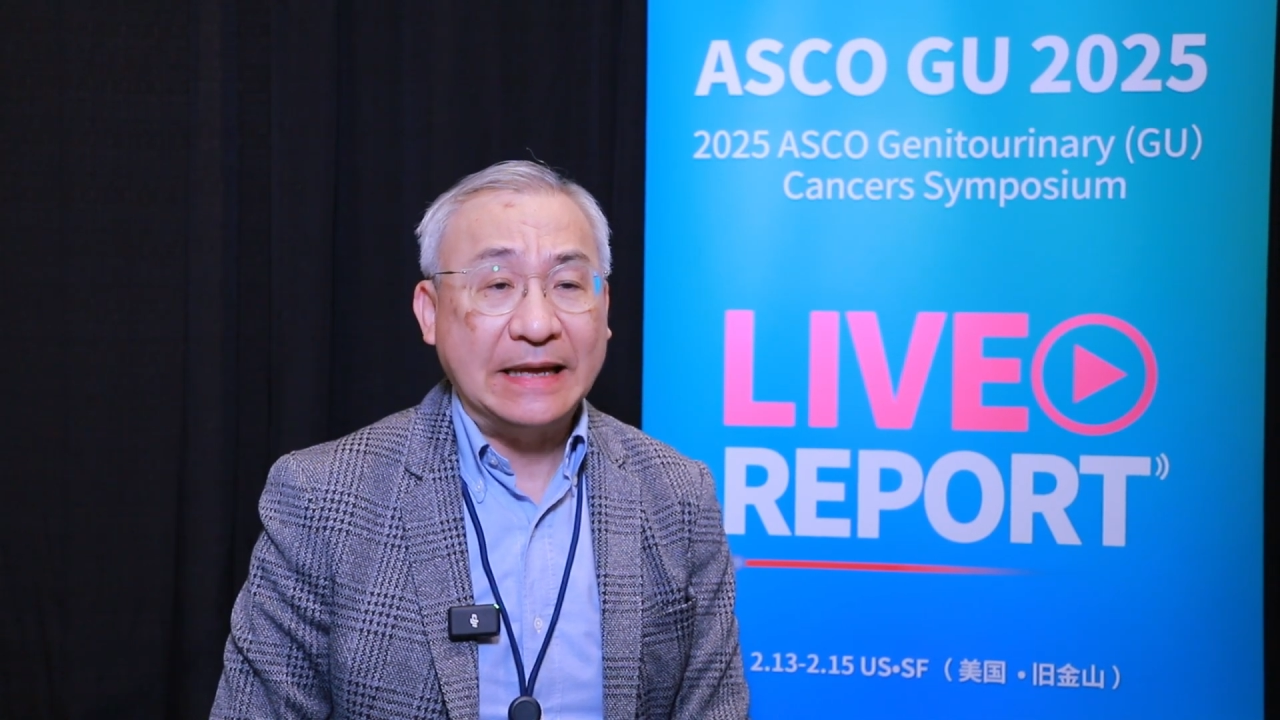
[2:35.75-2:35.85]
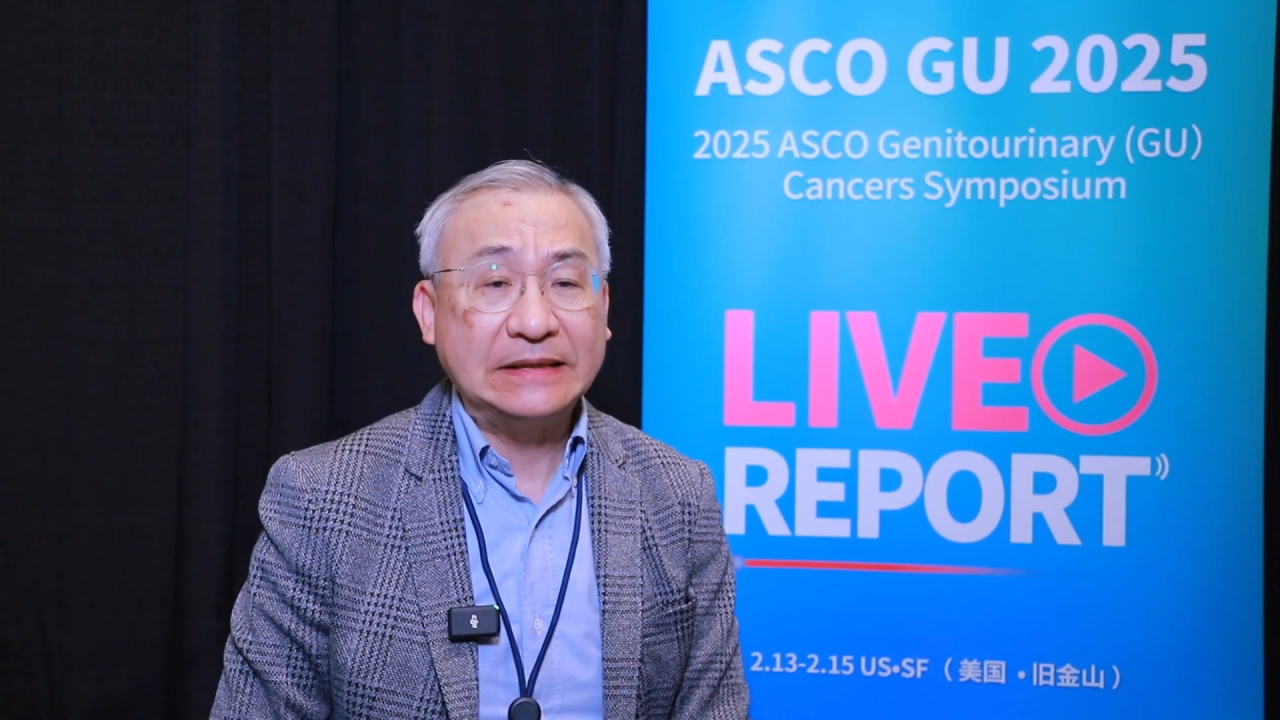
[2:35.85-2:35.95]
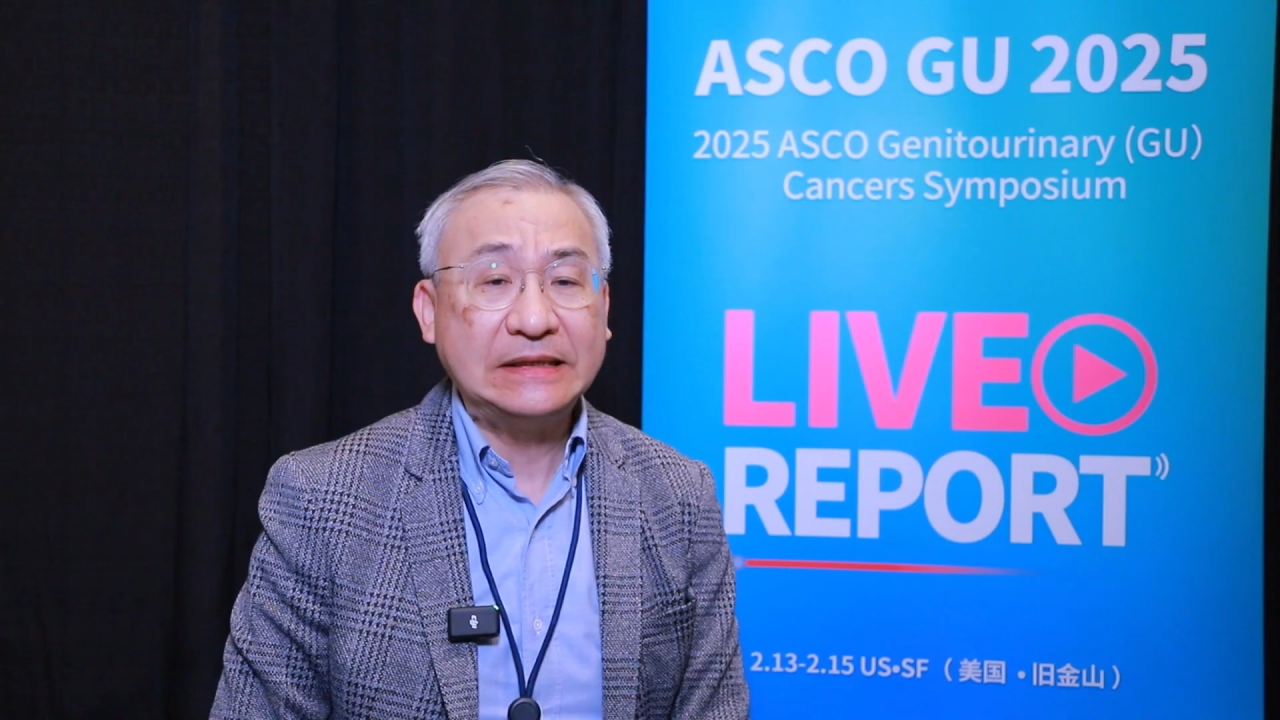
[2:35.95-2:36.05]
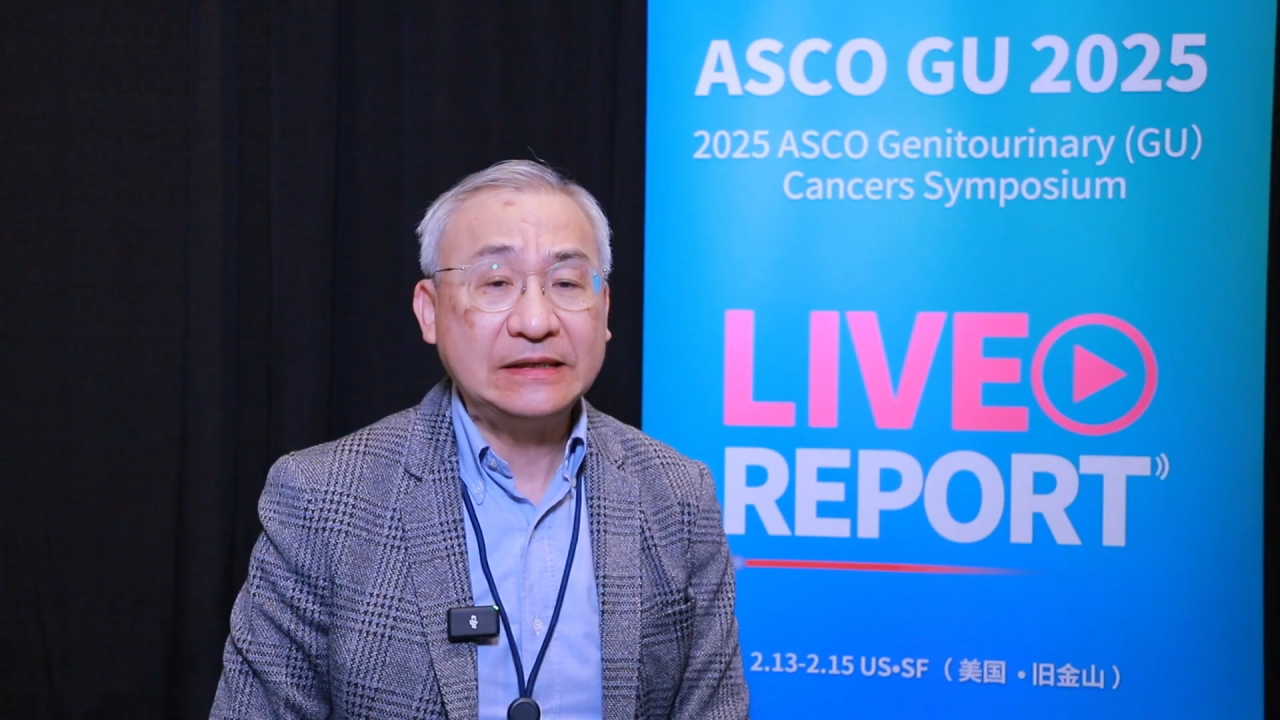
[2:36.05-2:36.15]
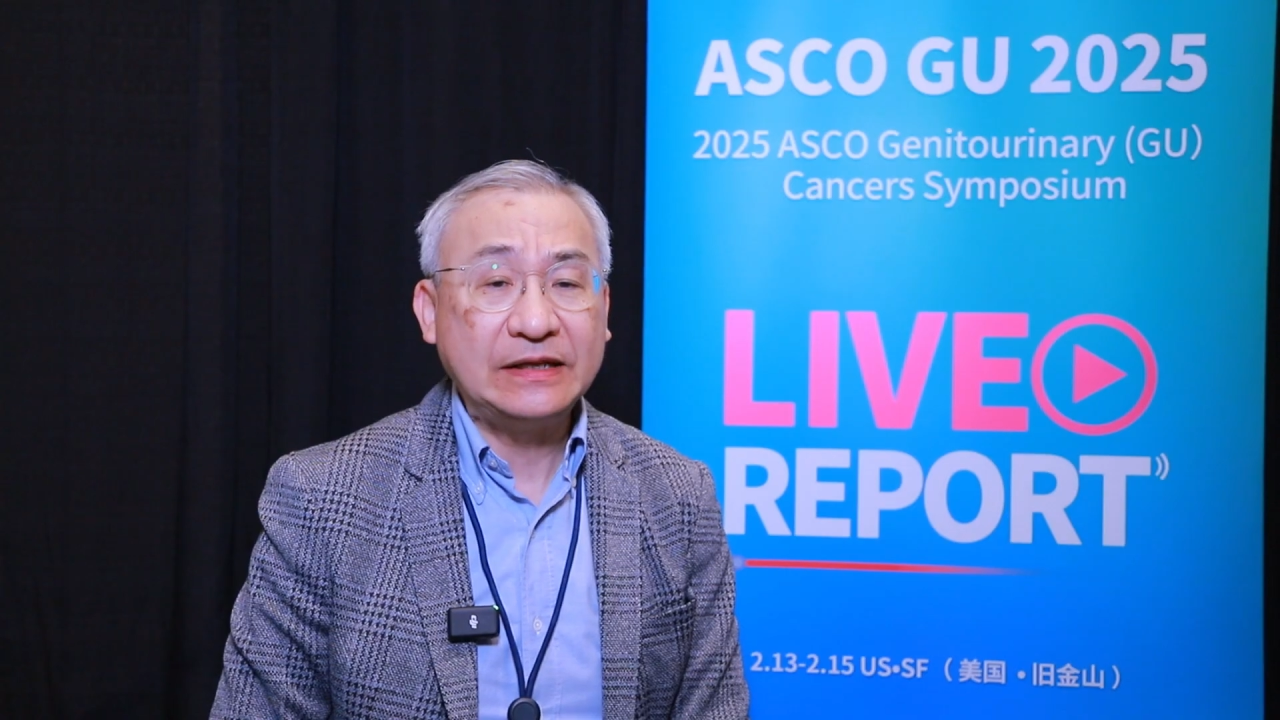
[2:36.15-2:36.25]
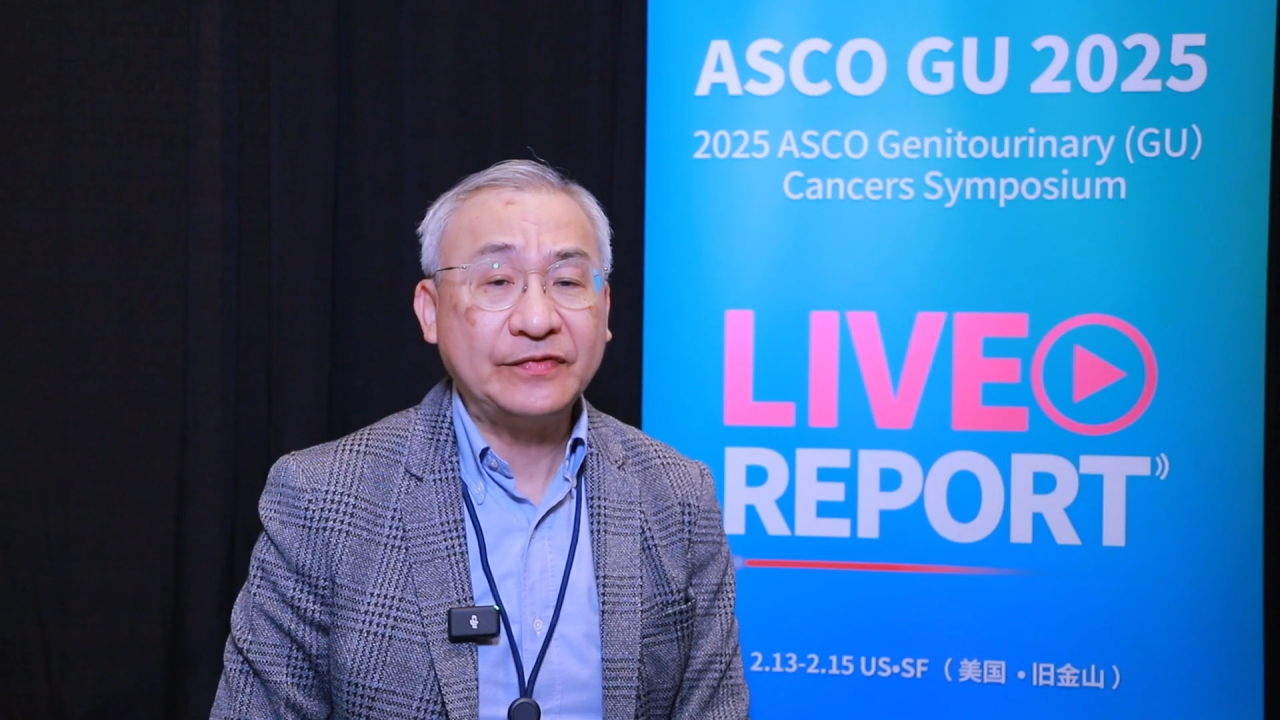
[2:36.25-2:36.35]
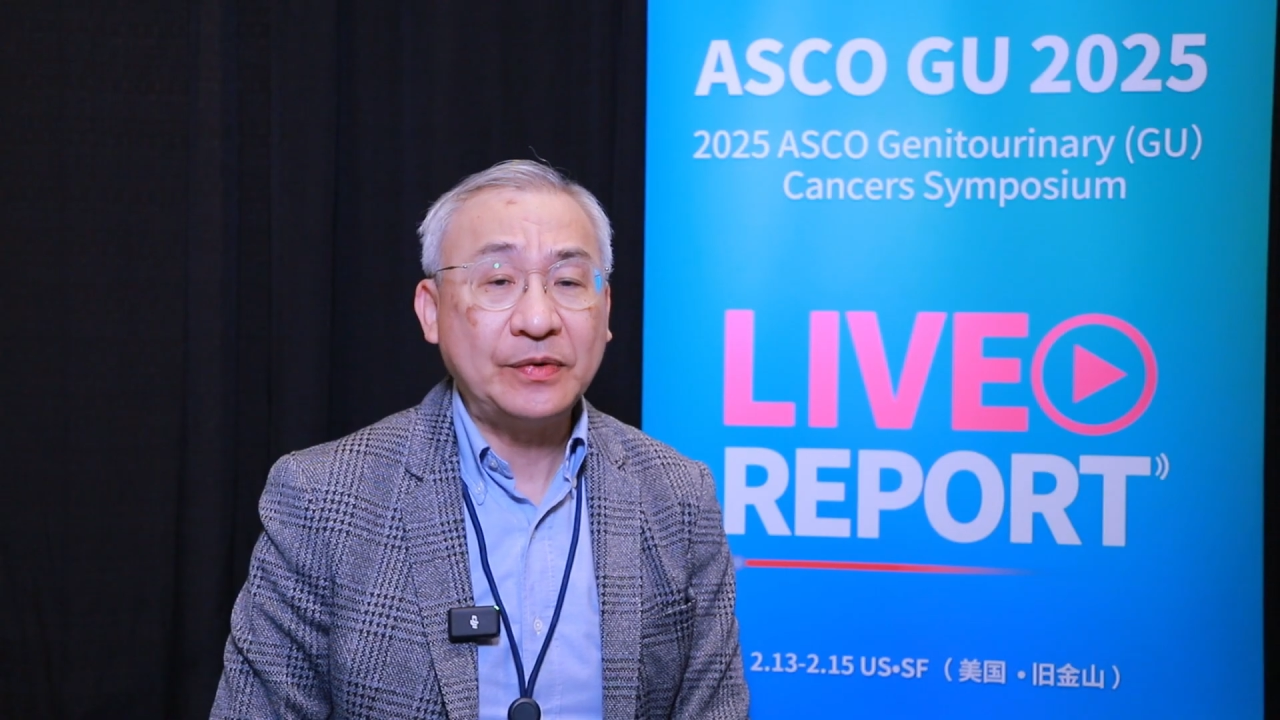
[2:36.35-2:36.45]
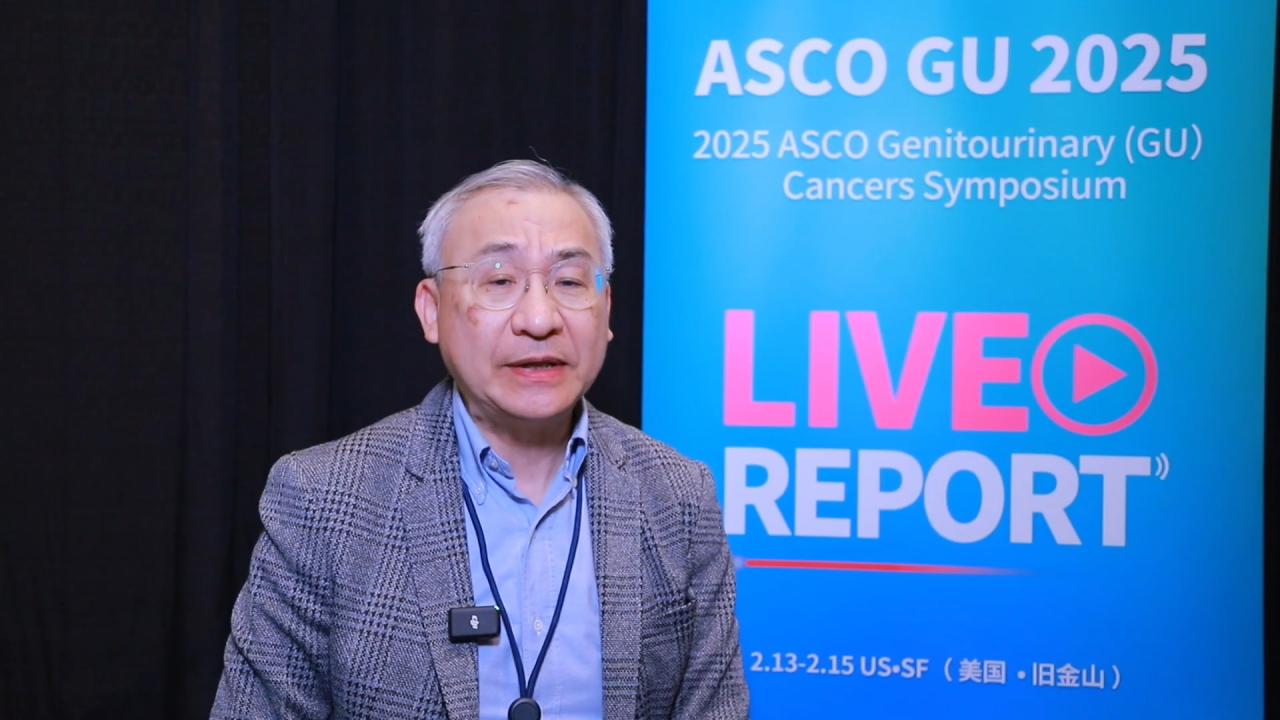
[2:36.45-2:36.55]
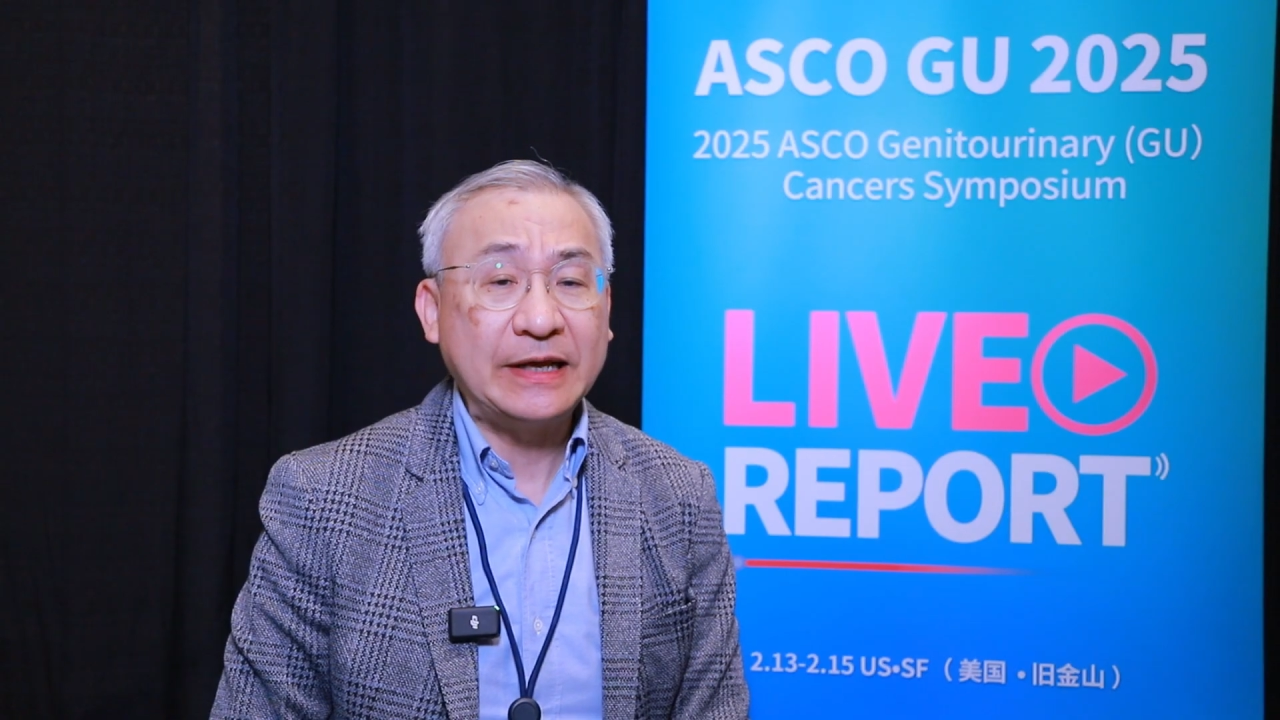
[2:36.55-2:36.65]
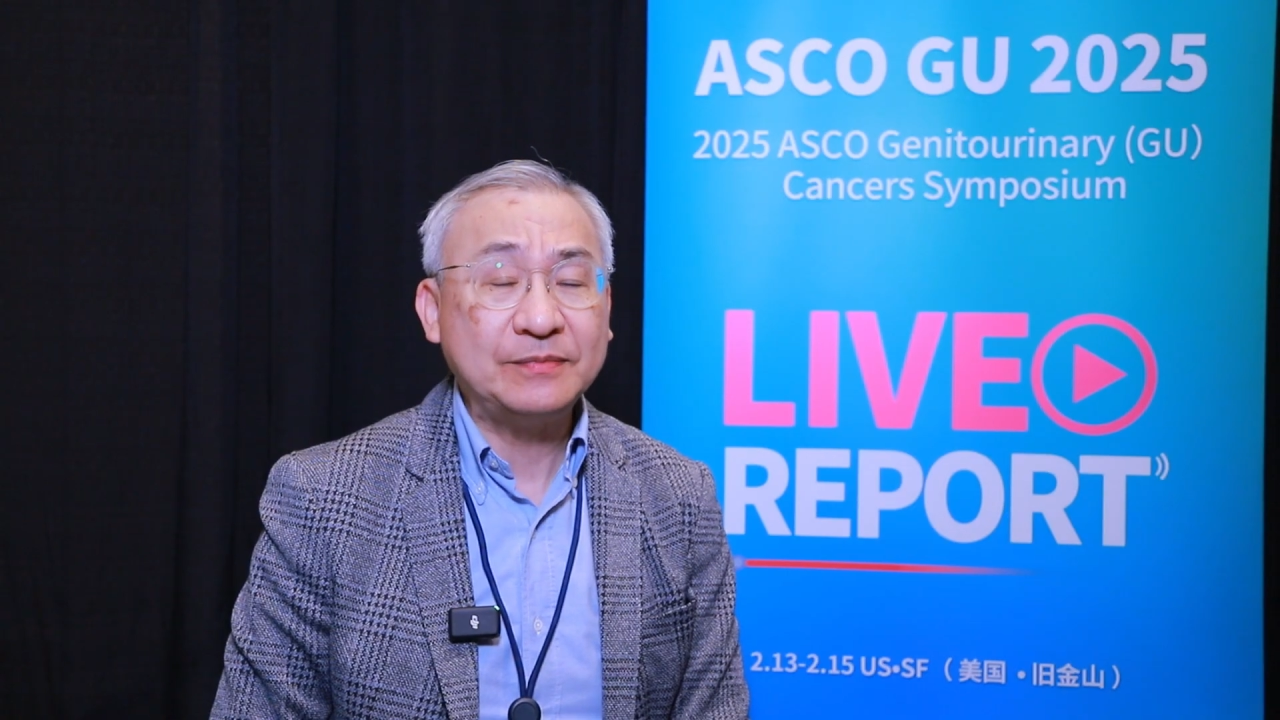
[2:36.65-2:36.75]
and the
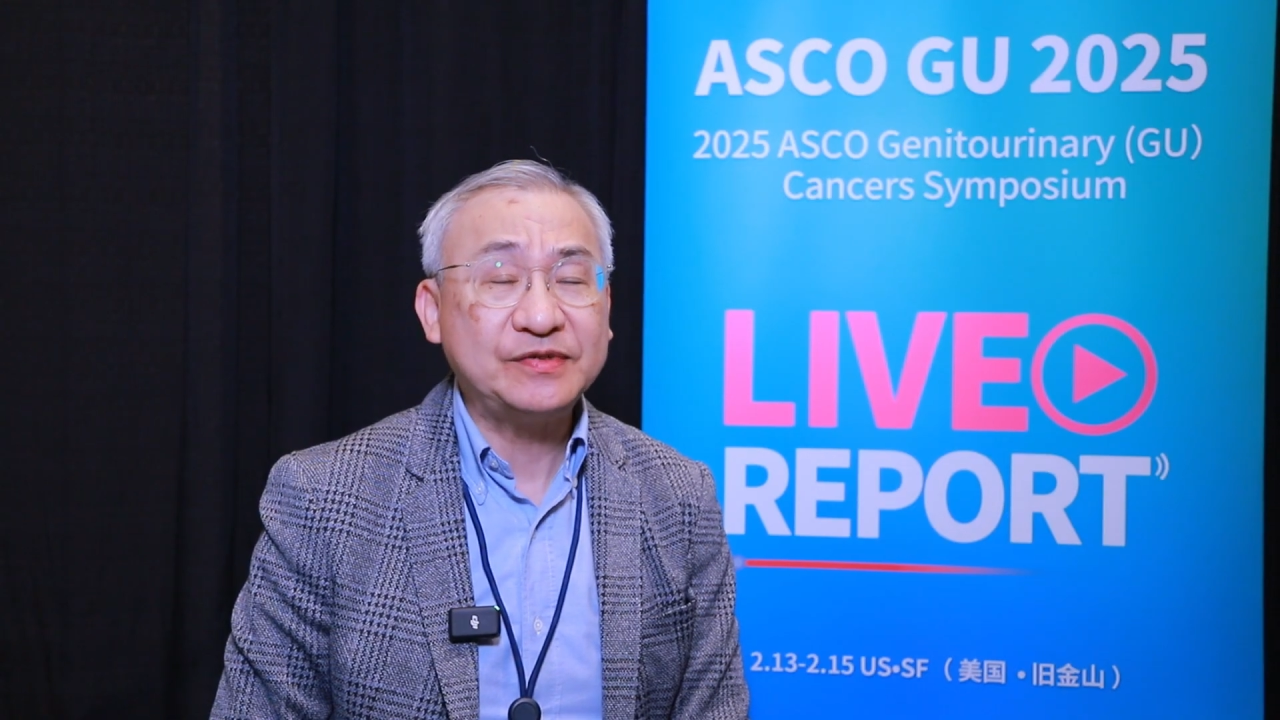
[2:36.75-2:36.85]
development of